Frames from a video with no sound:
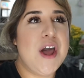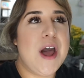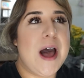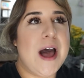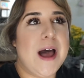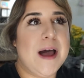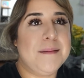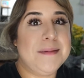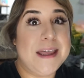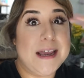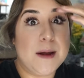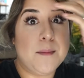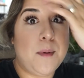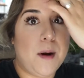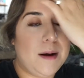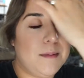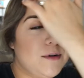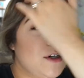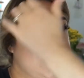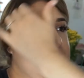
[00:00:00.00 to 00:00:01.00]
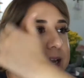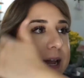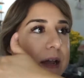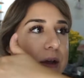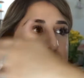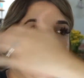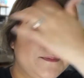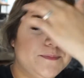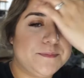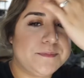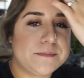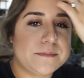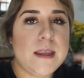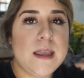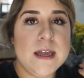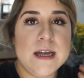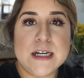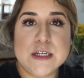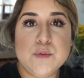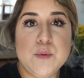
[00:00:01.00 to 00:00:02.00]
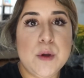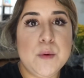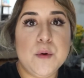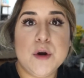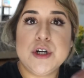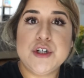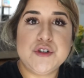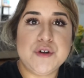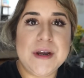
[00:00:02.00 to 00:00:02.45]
um, like a barber style because we weren't